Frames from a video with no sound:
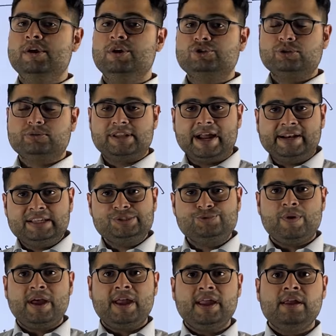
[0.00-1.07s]
So that is
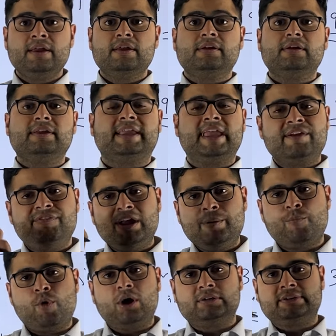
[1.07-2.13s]
why
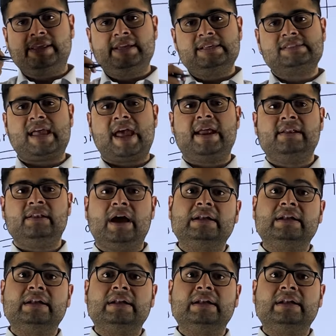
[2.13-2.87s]
giving mock tests and